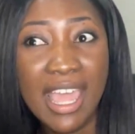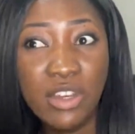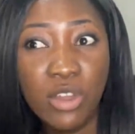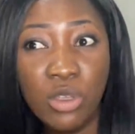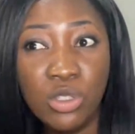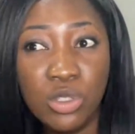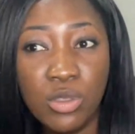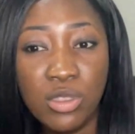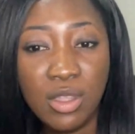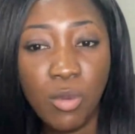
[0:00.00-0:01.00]
And
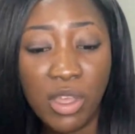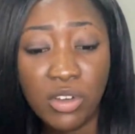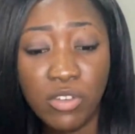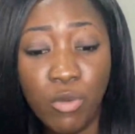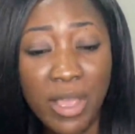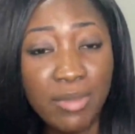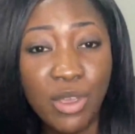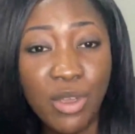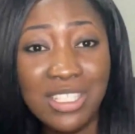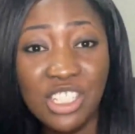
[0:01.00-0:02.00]
also the world of work,
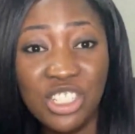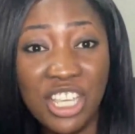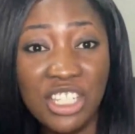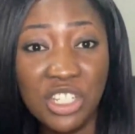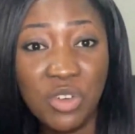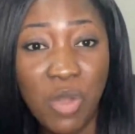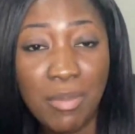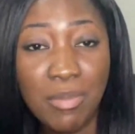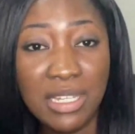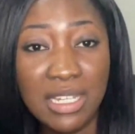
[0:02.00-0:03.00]
because it's changing
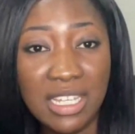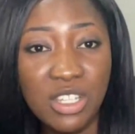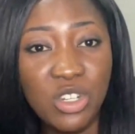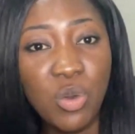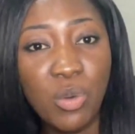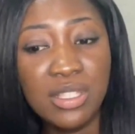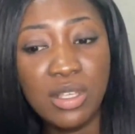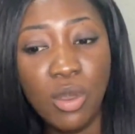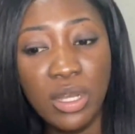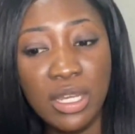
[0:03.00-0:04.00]
rapidly, you don't want
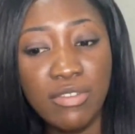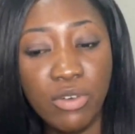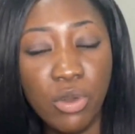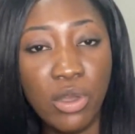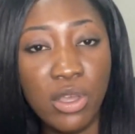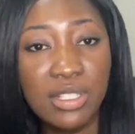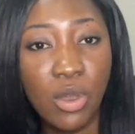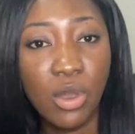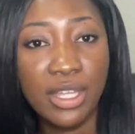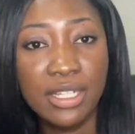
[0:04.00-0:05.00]
to only focus
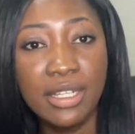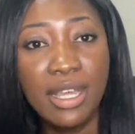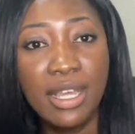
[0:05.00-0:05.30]
on